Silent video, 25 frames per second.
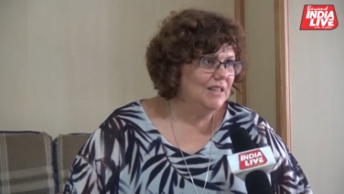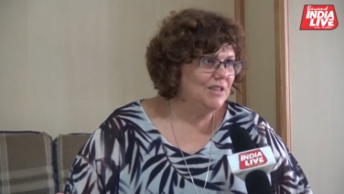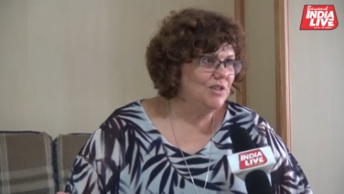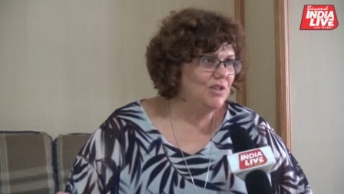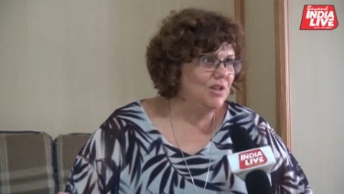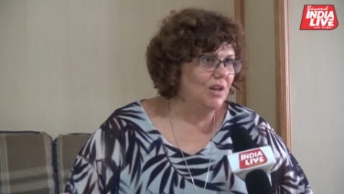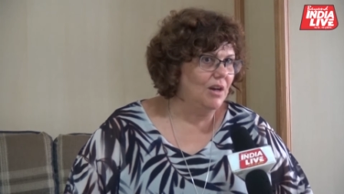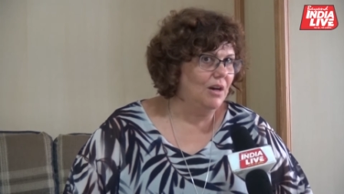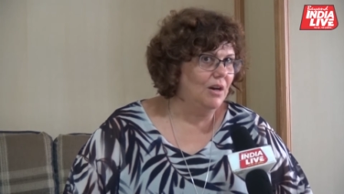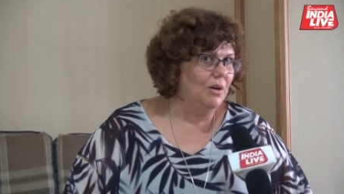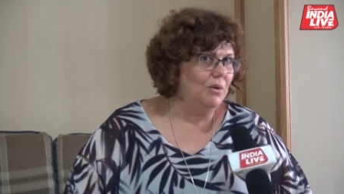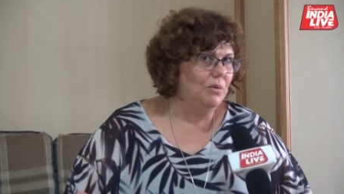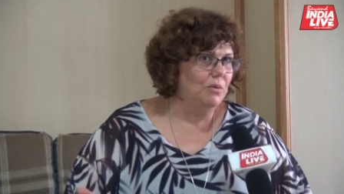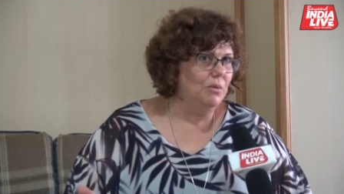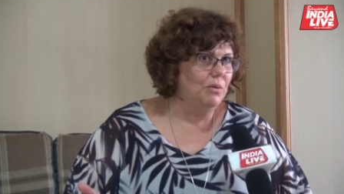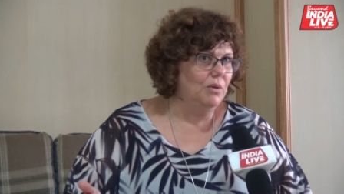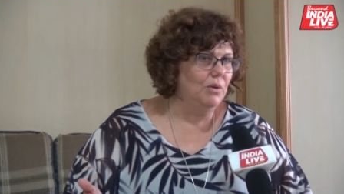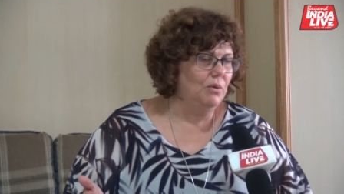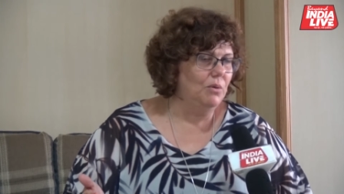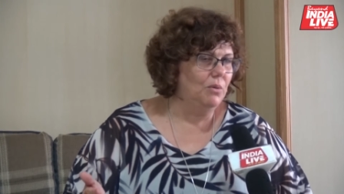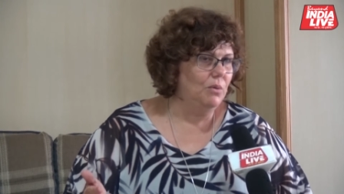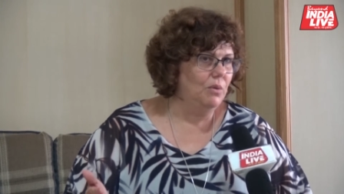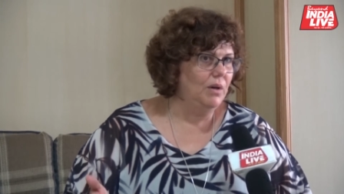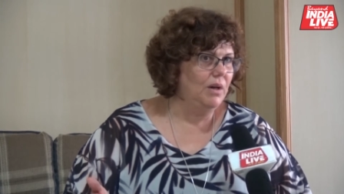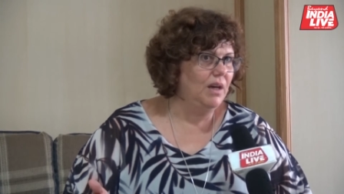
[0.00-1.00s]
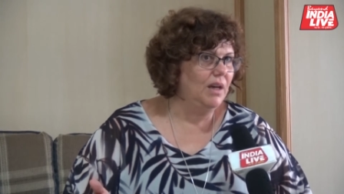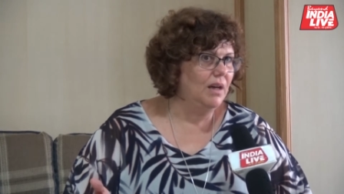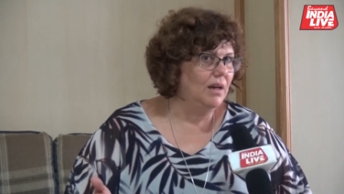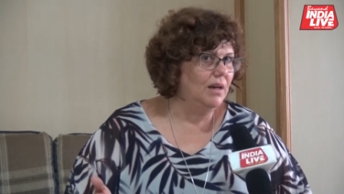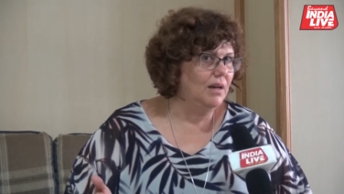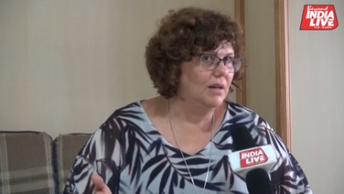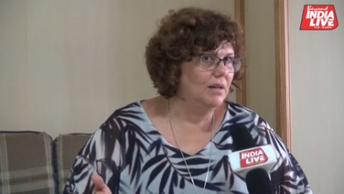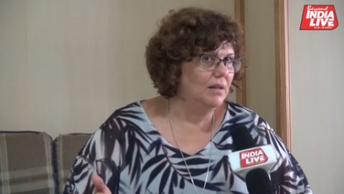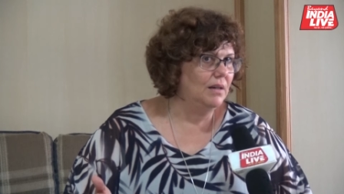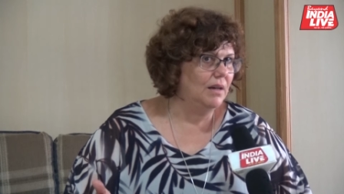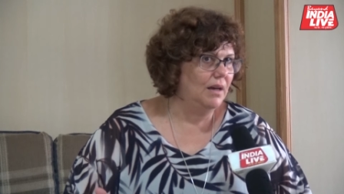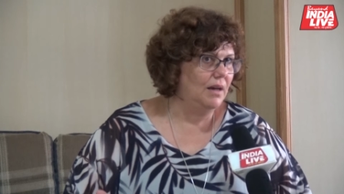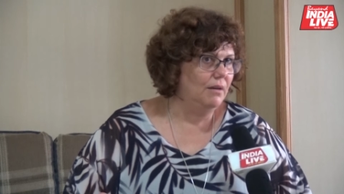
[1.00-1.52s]
So we
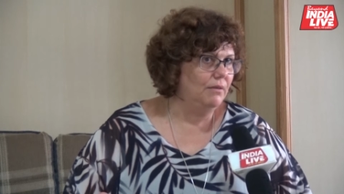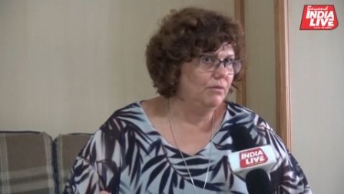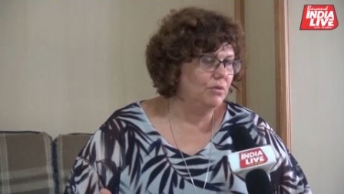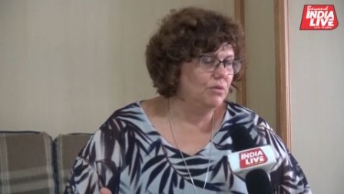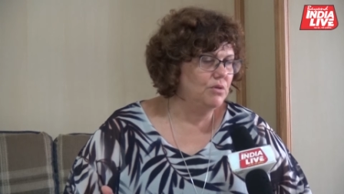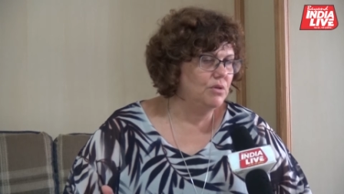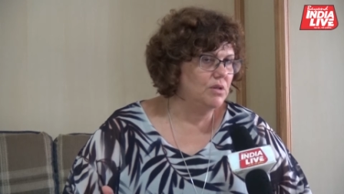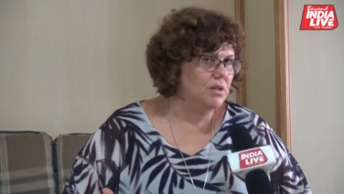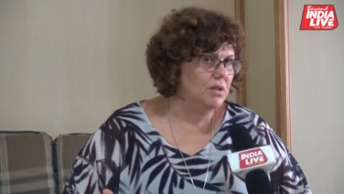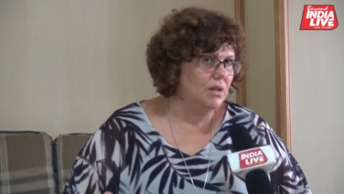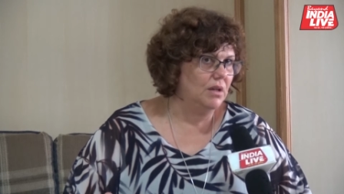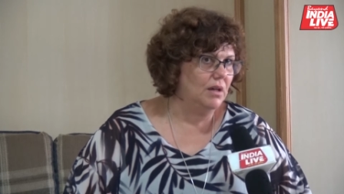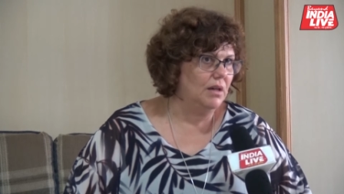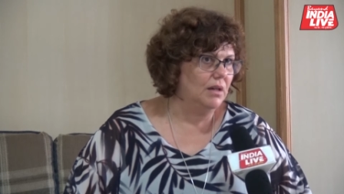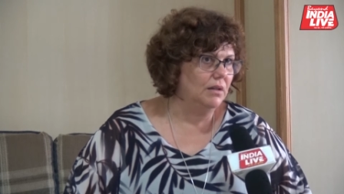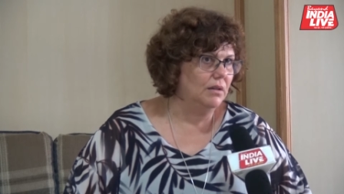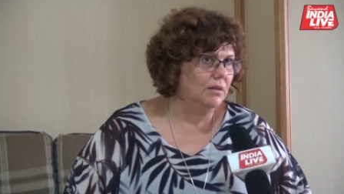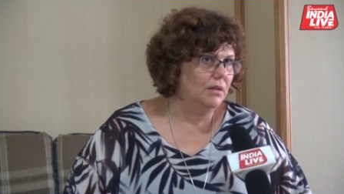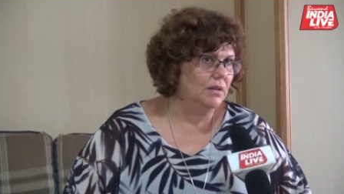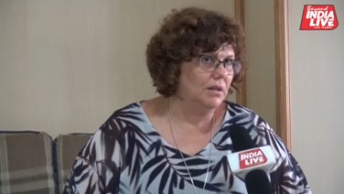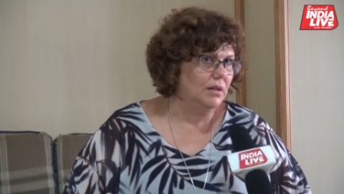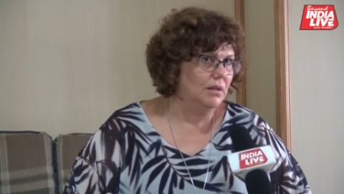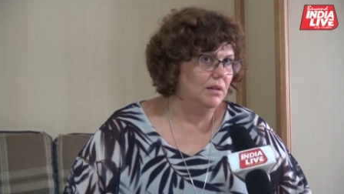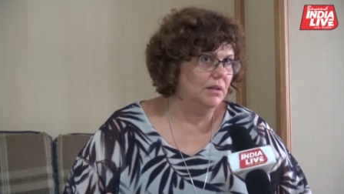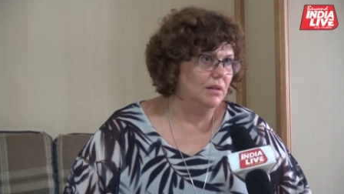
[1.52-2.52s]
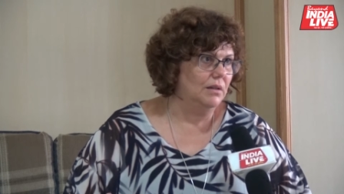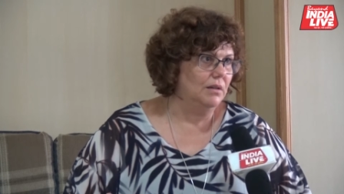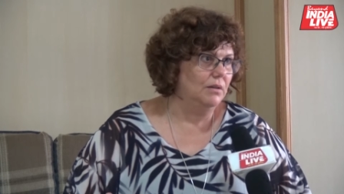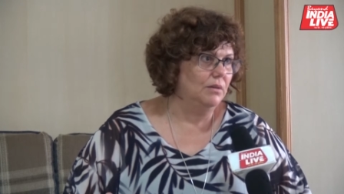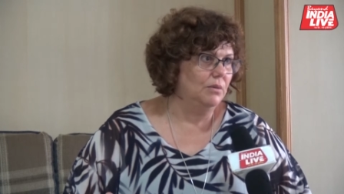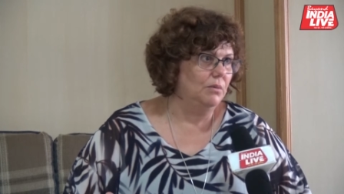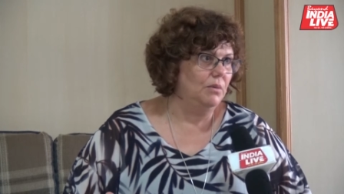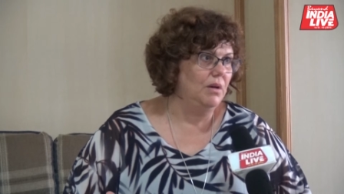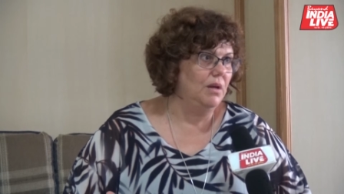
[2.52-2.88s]
have to start uh,